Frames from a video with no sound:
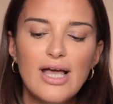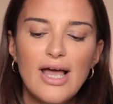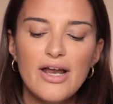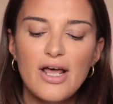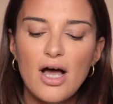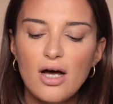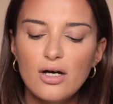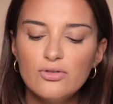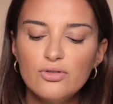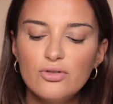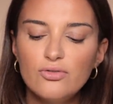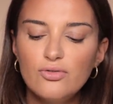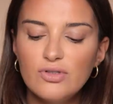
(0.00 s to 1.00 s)
And how do
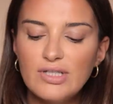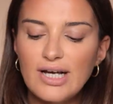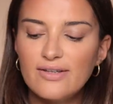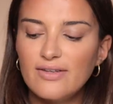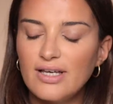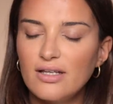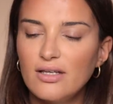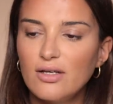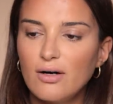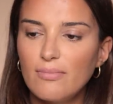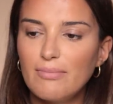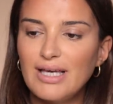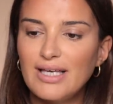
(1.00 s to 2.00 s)
you do that and
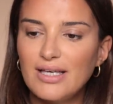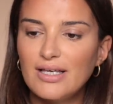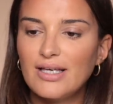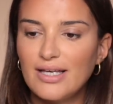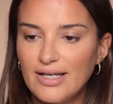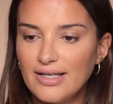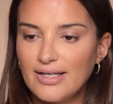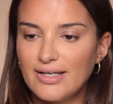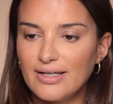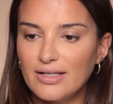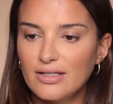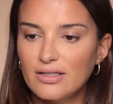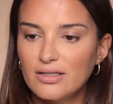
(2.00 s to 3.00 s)
not make it
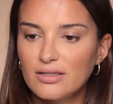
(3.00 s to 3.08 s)
cakey?